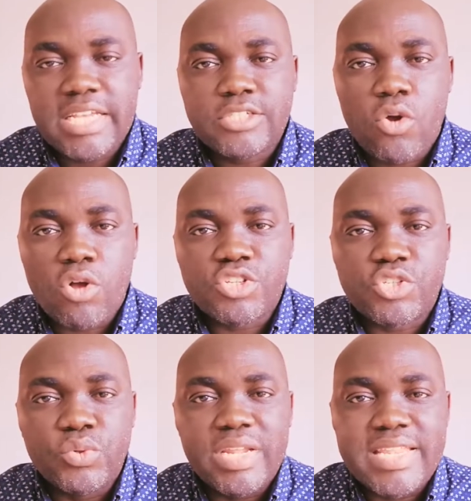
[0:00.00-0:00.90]
that takes
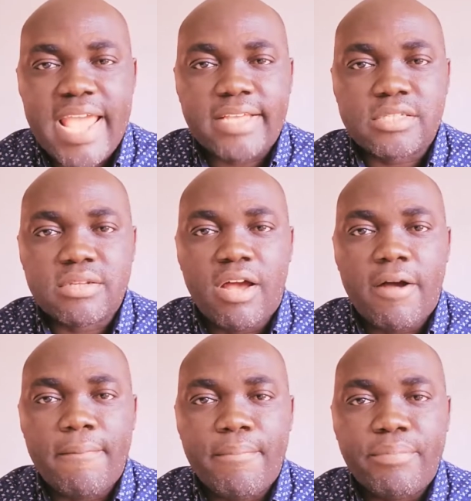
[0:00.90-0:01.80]
us to the next
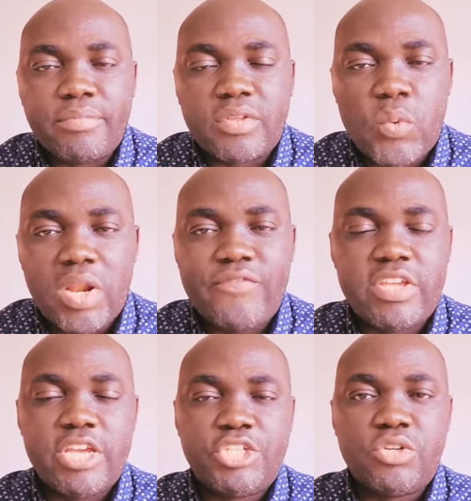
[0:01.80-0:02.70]

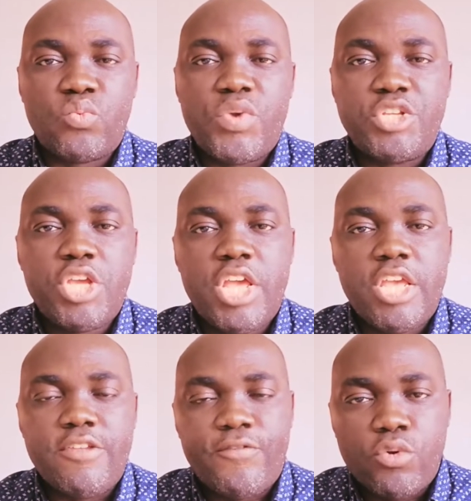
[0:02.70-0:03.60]
qualification, which
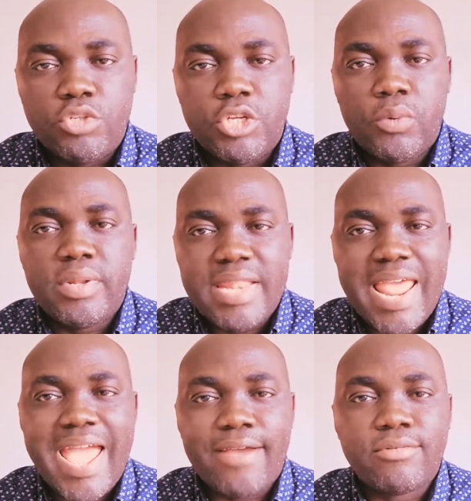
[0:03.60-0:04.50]
if you do
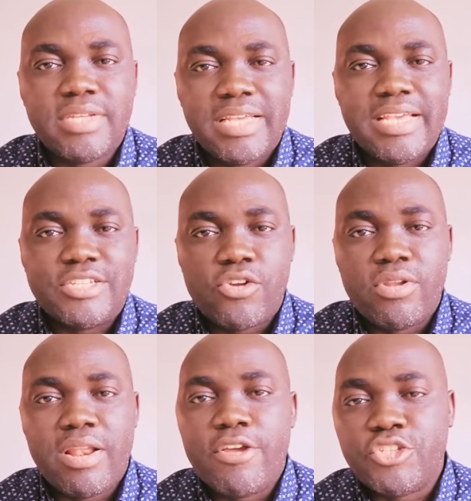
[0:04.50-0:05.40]
now, it's
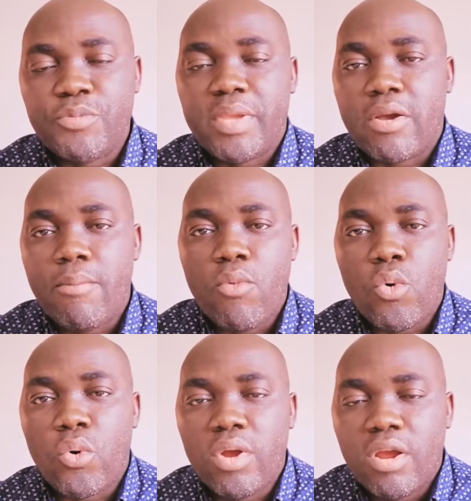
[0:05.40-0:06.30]
going to let you become
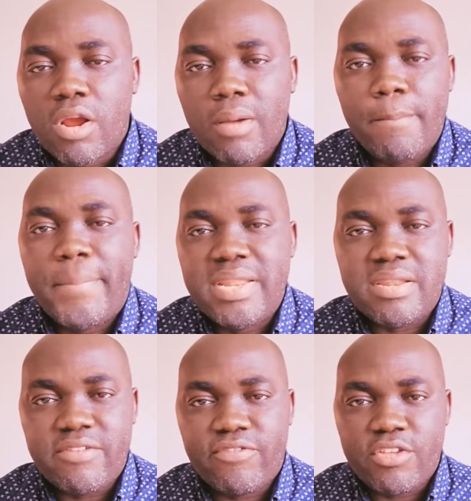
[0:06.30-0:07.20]
more
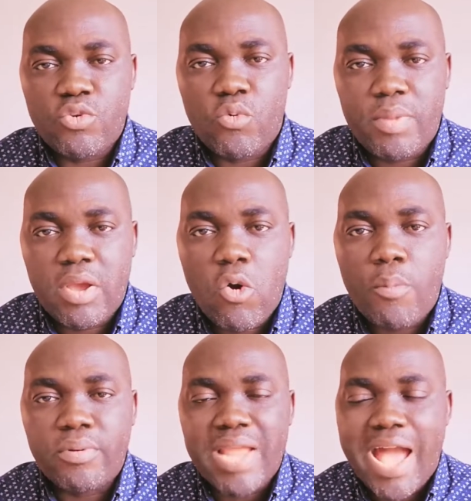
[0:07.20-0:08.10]
competitive and you will be
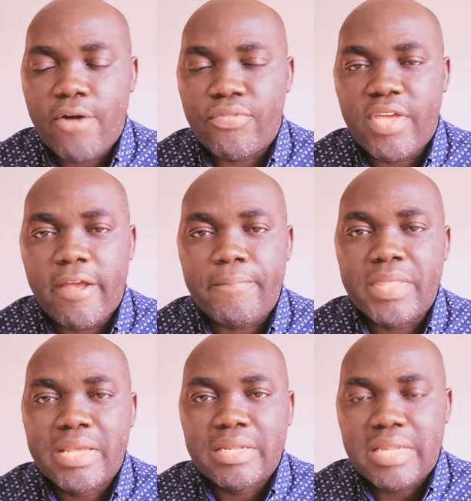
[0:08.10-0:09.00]
open out there.
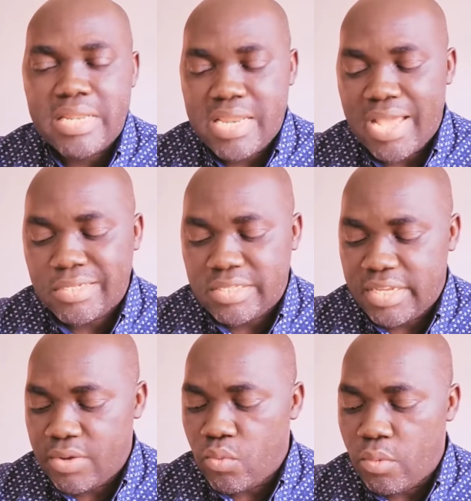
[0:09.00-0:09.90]
The next
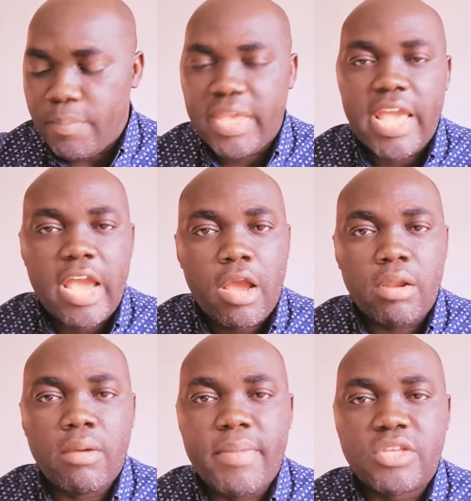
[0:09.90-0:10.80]
thing will be
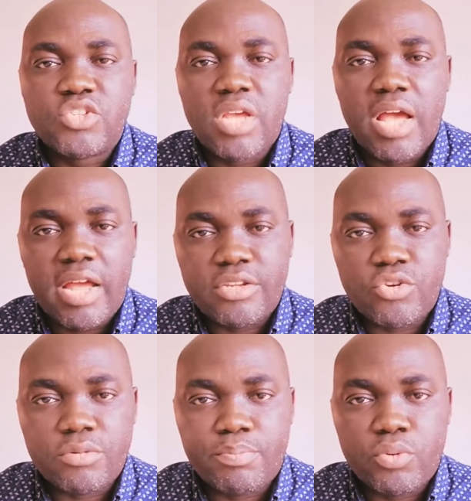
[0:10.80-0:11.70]
economics, and
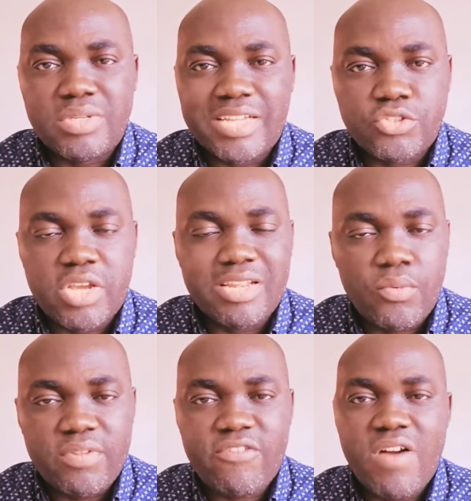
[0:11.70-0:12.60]
you can put that
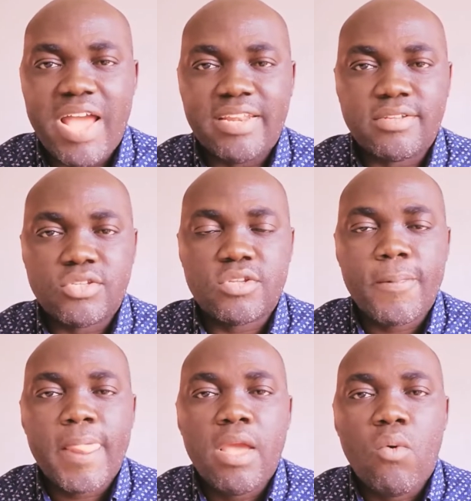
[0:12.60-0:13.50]
together with finance.
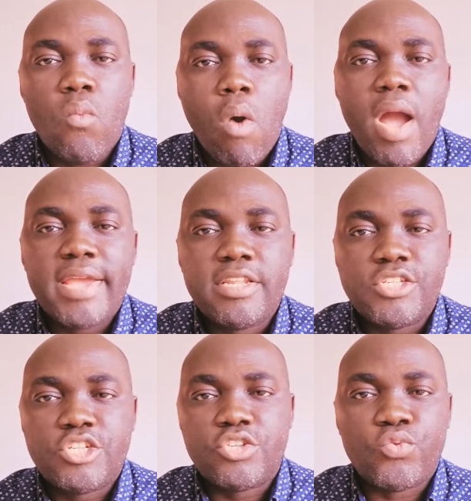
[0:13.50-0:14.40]
Why
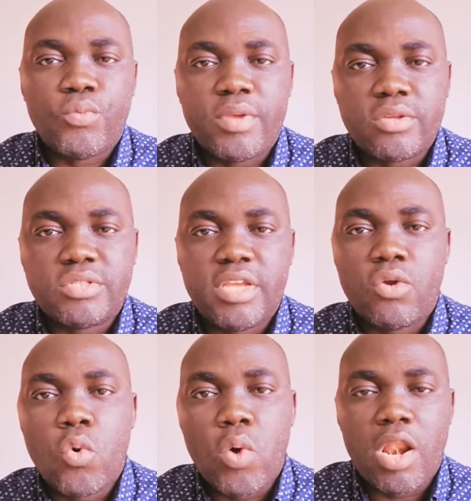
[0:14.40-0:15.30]
these two? Because they
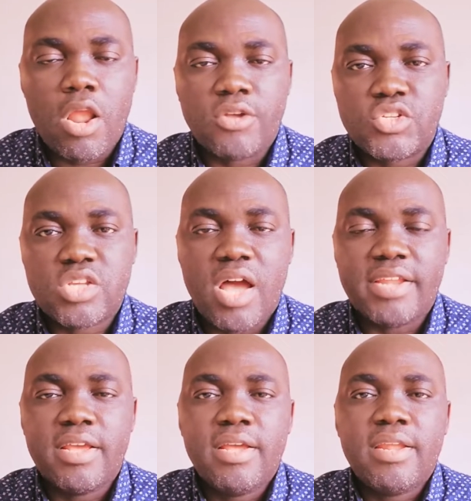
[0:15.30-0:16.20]
go
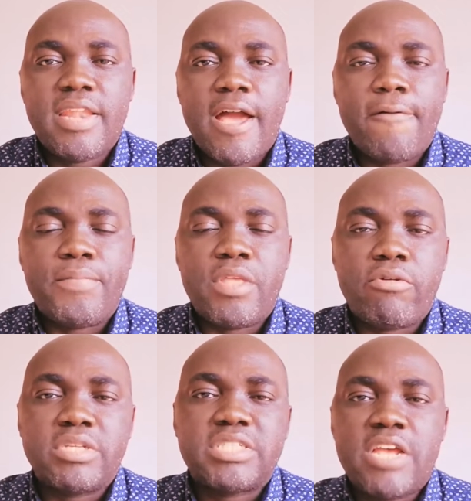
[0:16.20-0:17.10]
alongside. Now,
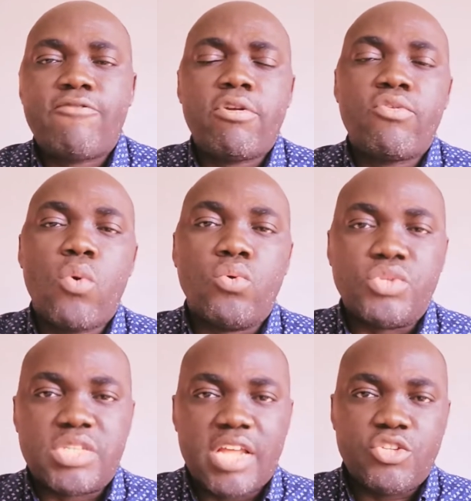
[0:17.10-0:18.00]
there are several
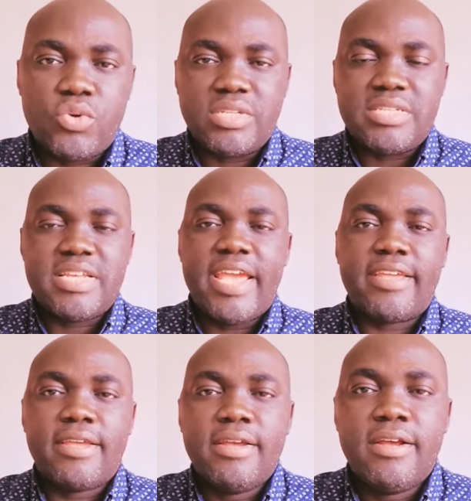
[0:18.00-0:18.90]
roles that you can
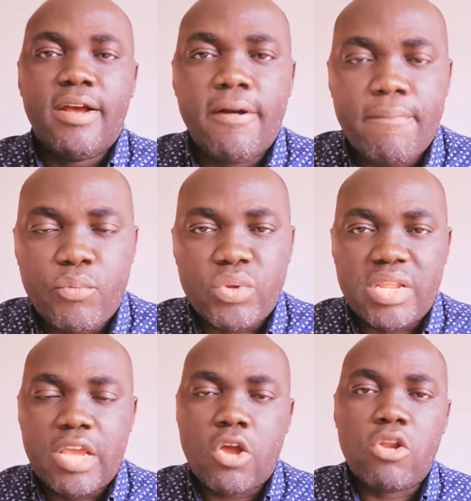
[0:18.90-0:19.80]
take
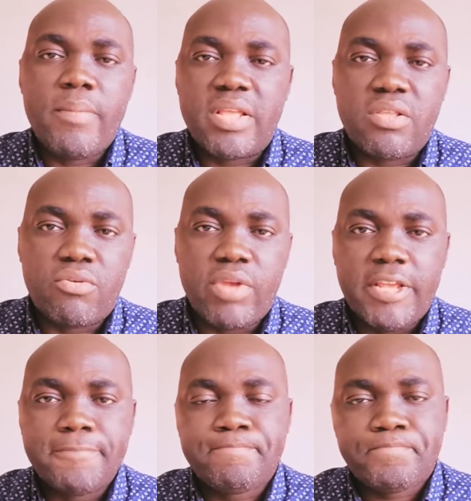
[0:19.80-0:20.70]
with an economic
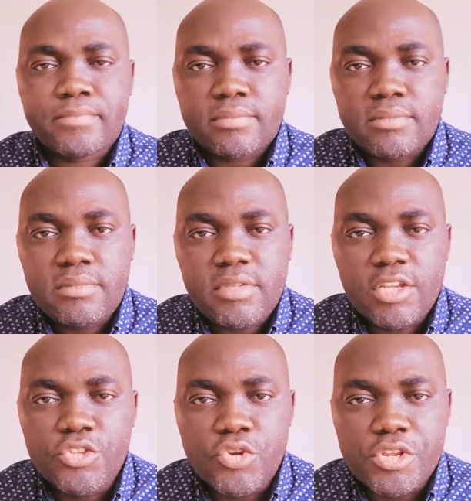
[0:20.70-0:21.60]
degree.
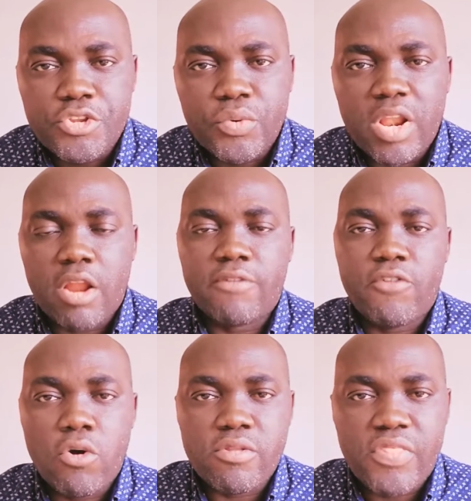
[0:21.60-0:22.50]
You can do a lot
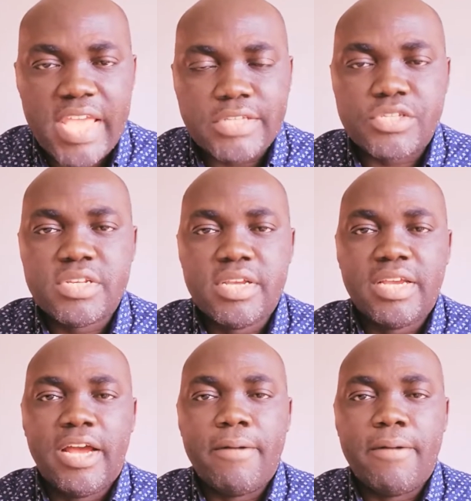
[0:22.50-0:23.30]
of other things